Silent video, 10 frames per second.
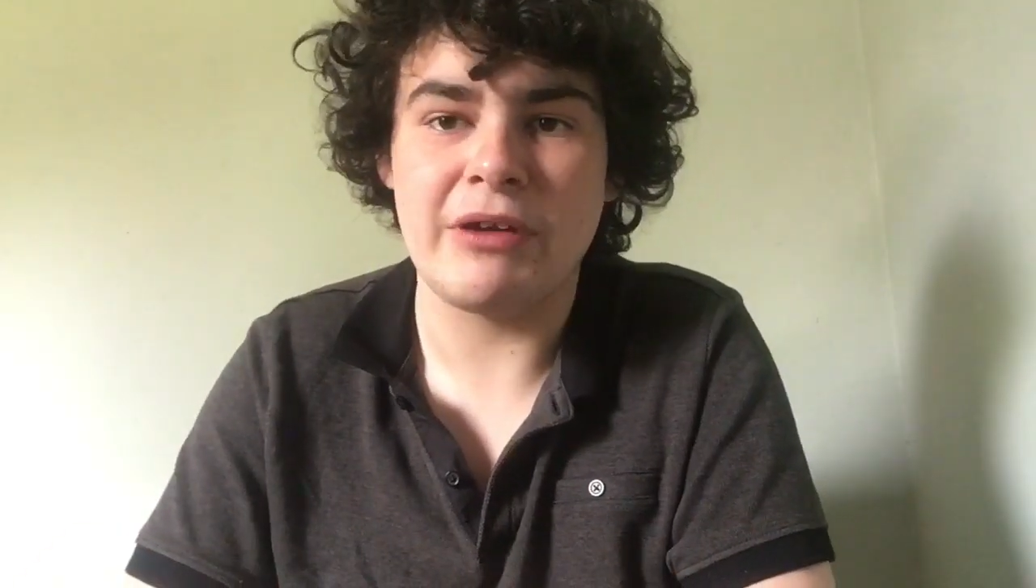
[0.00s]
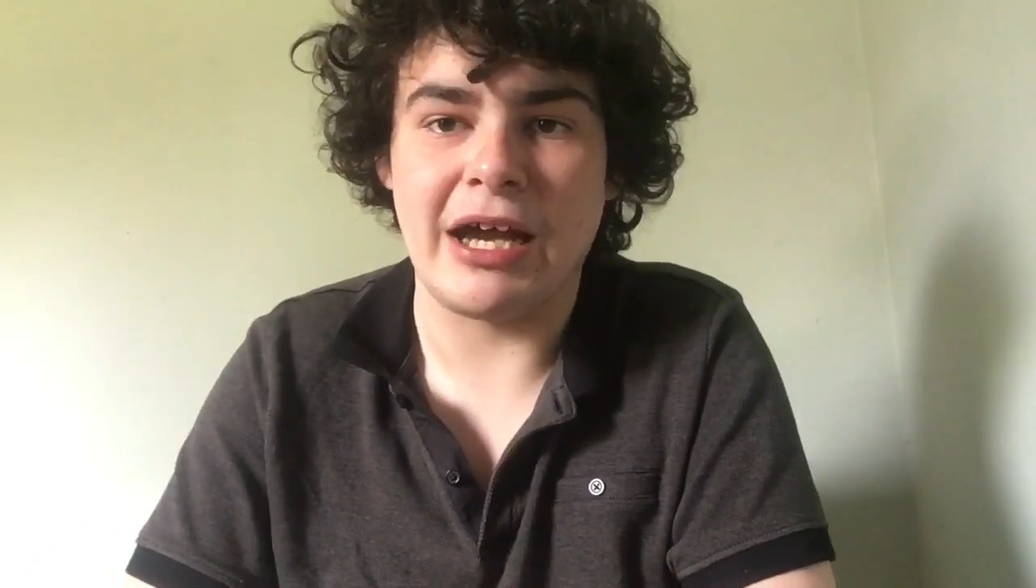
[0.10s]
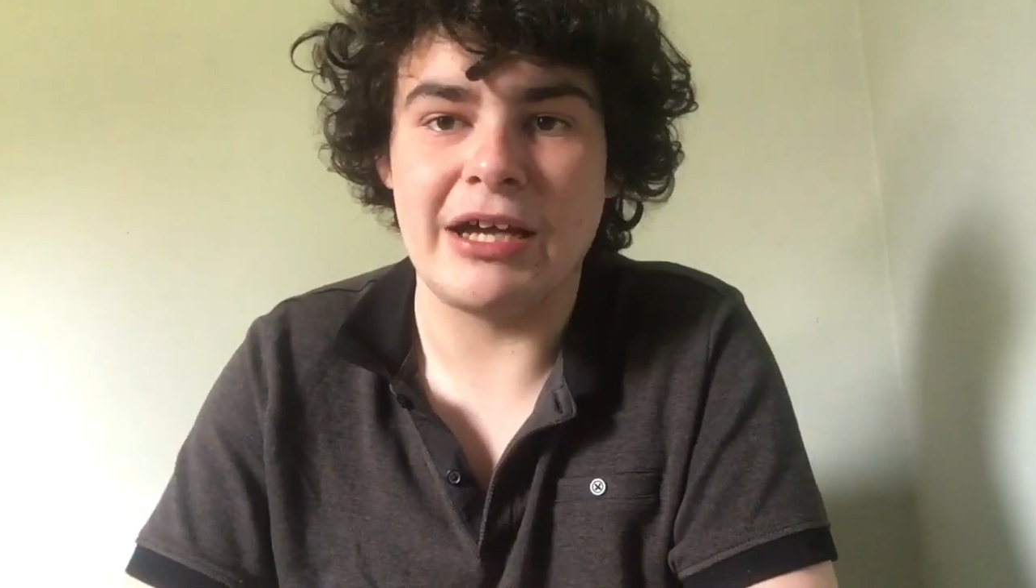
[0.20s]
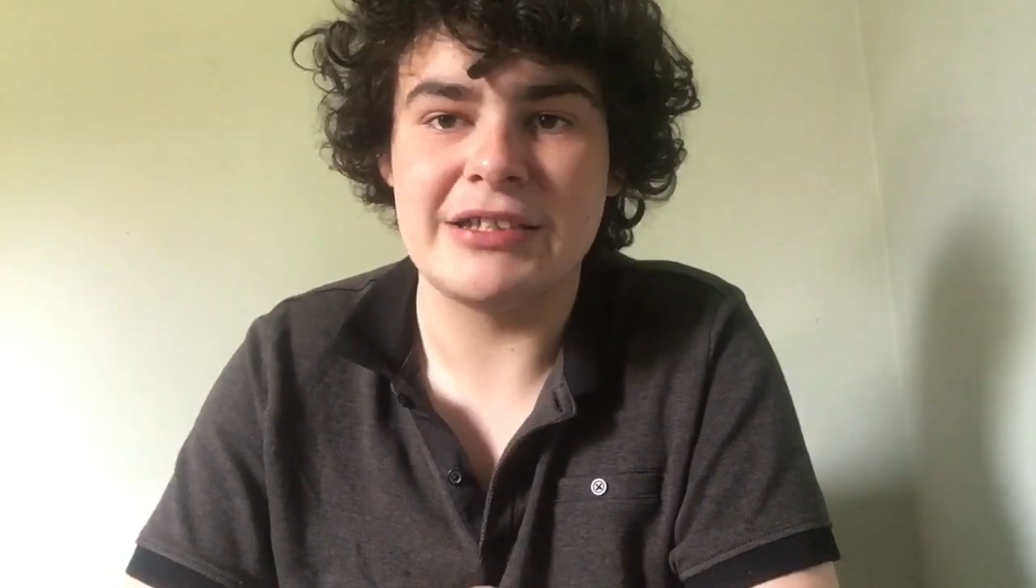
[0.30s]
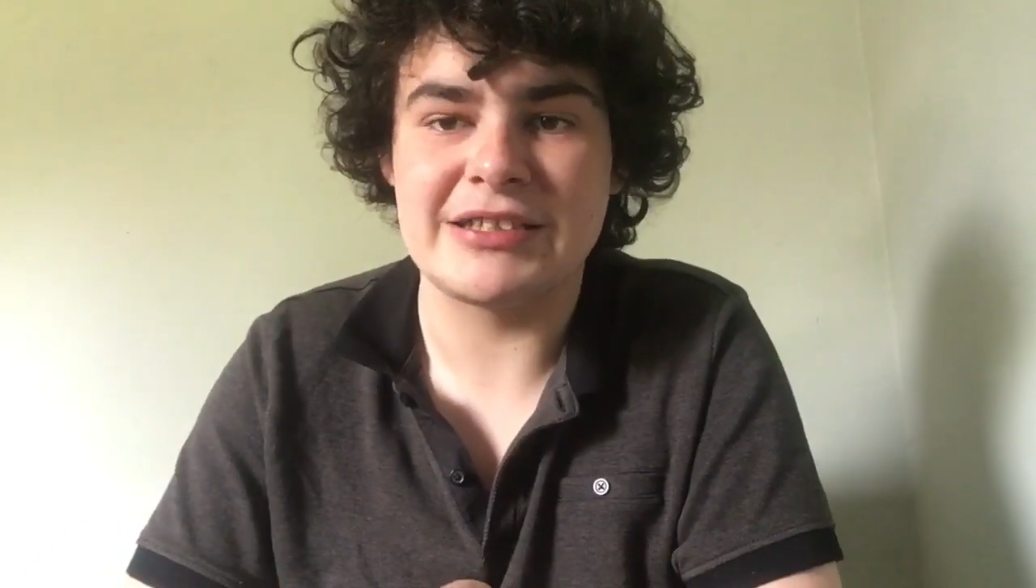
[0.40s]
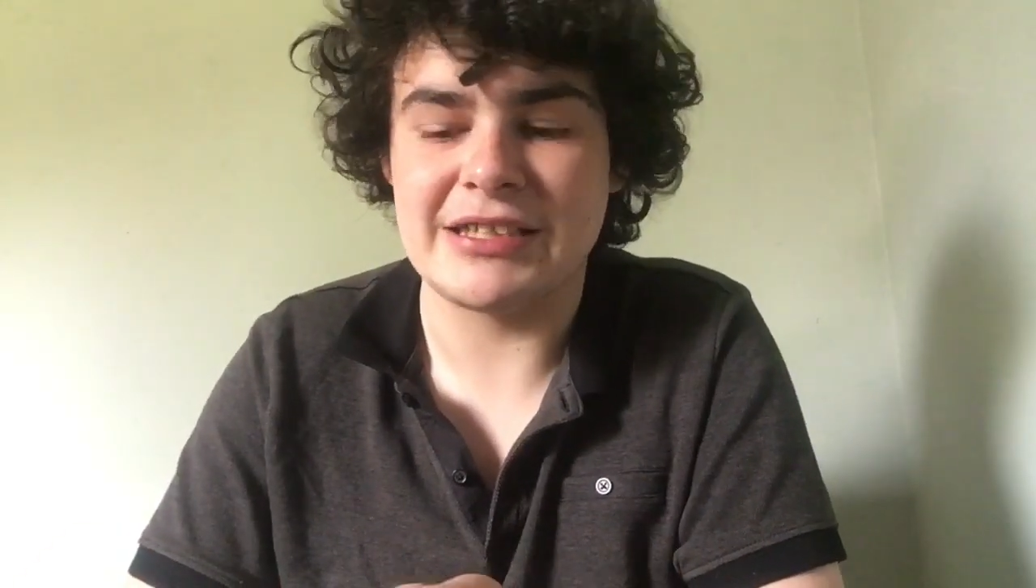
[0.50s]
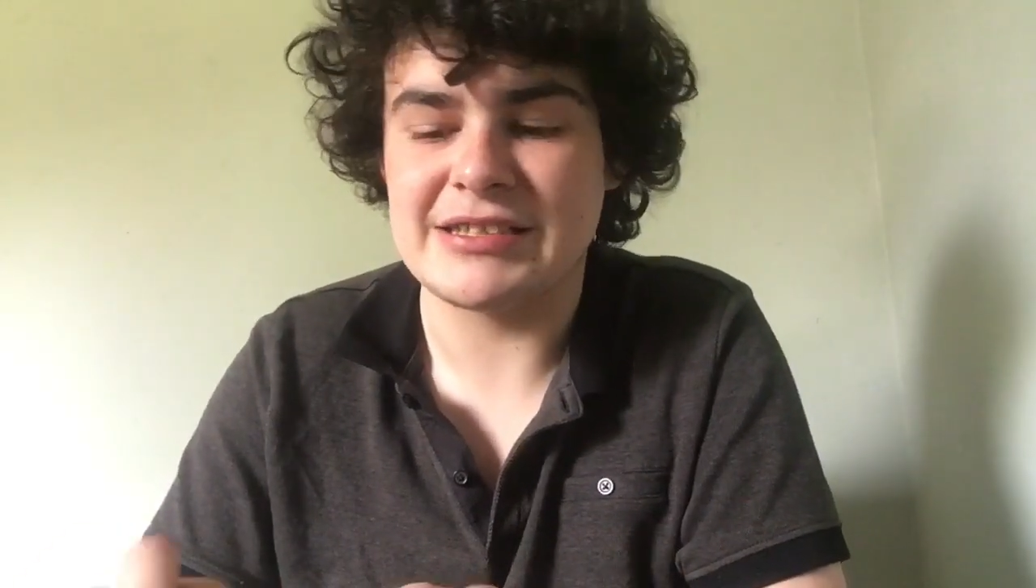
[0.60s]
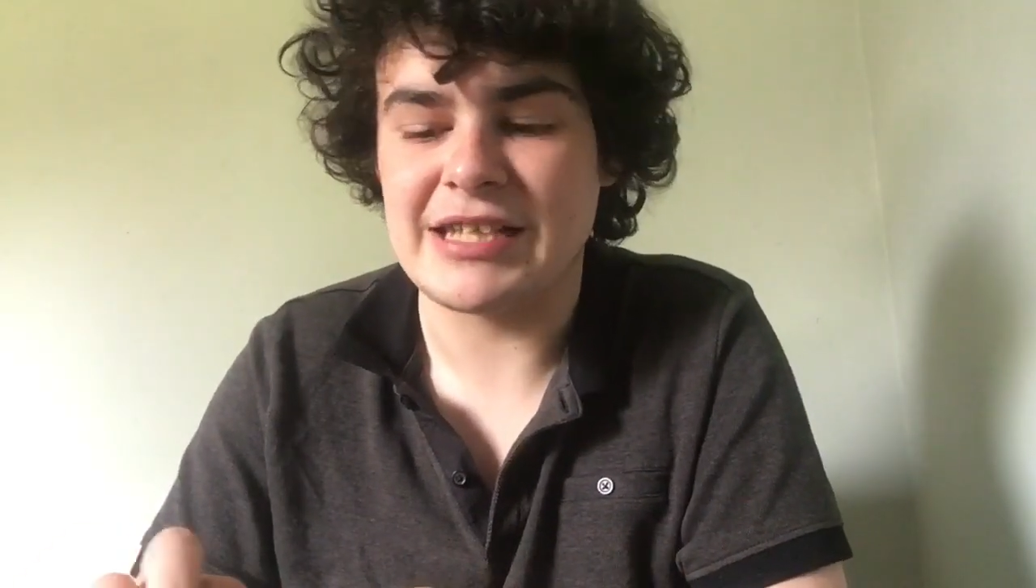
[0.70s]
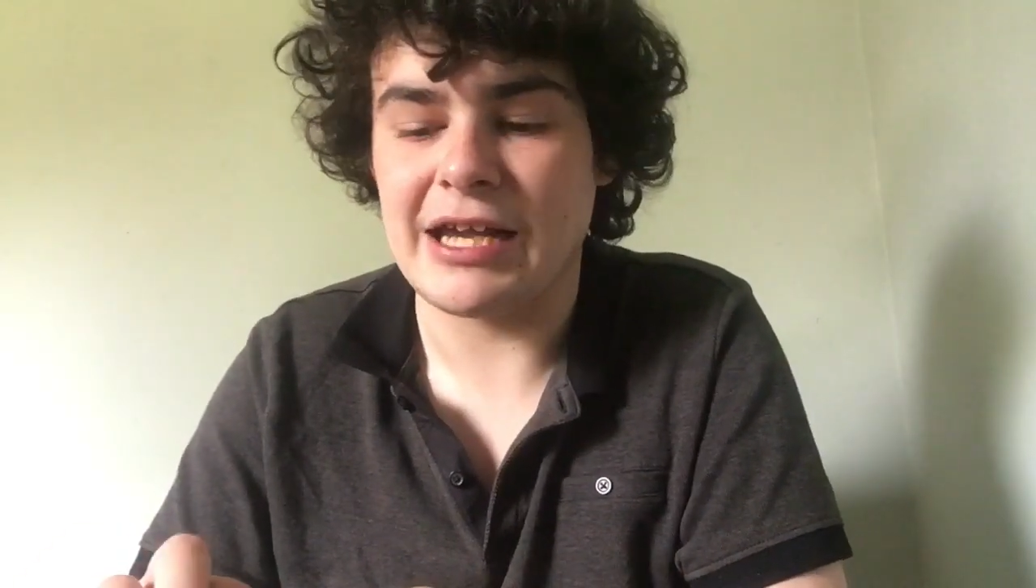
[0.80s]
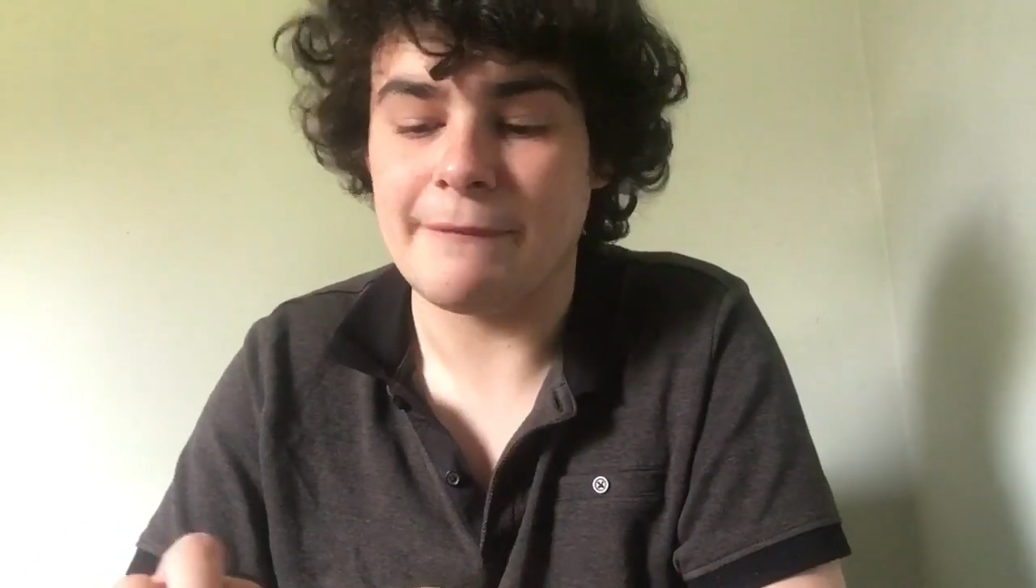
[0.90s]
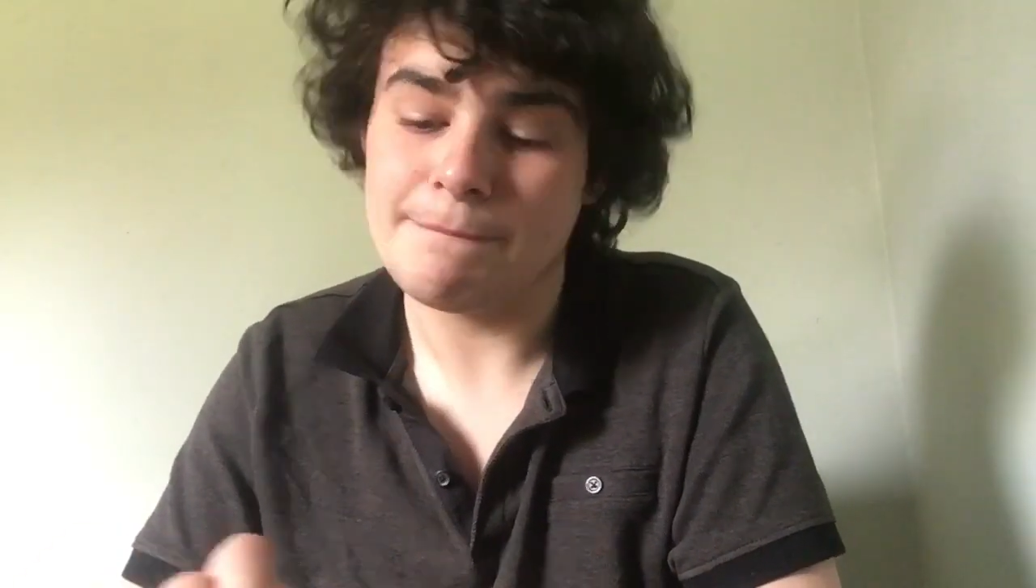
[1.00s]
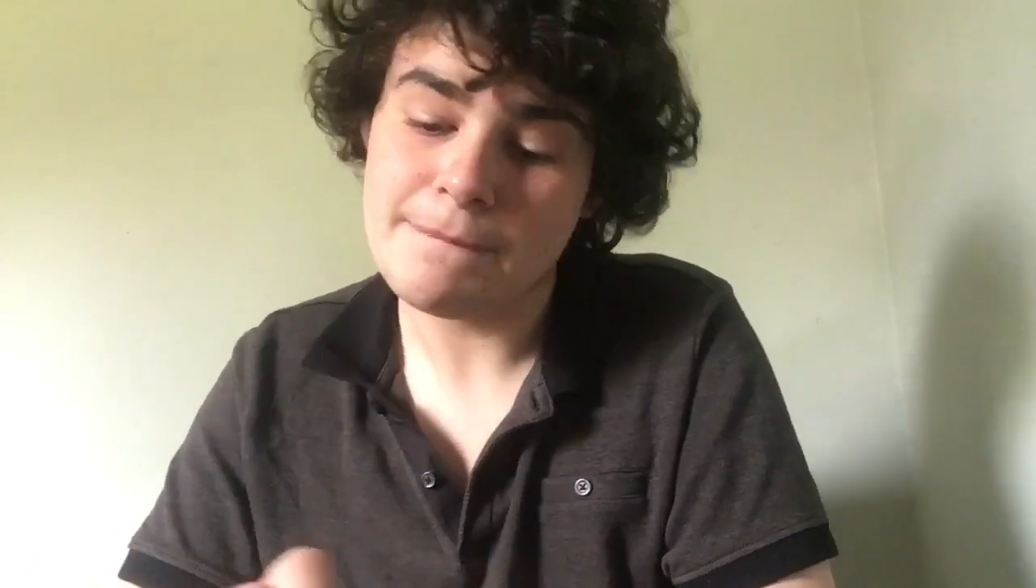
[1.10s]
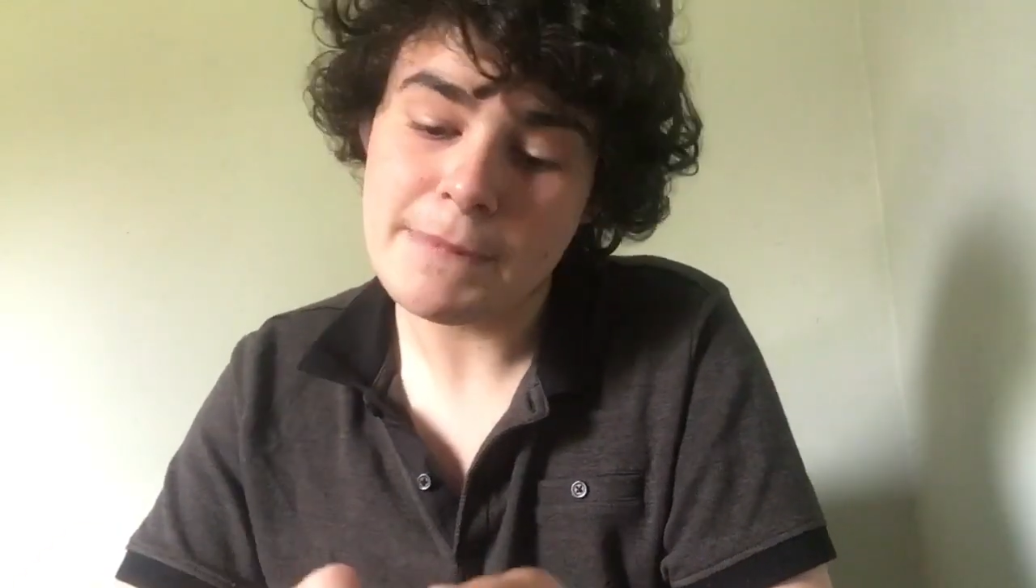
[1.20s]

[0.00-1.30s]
guys, is that